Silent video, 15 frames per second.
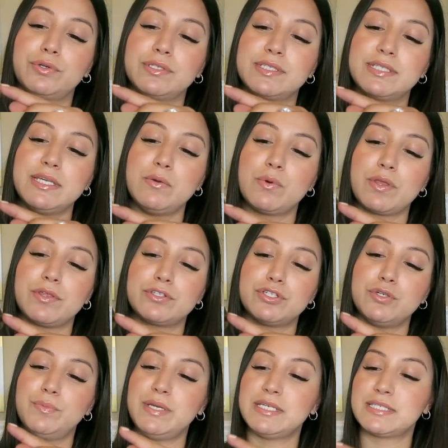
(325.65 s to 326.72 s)
You can see where the
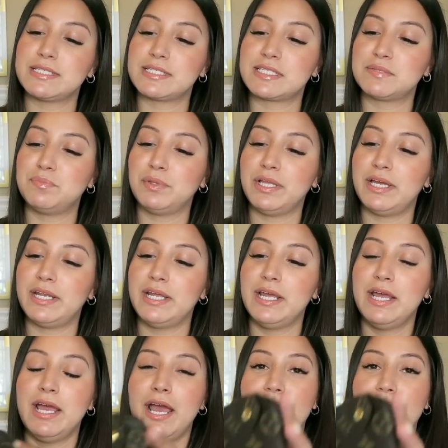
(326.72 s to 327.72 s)
two pieces split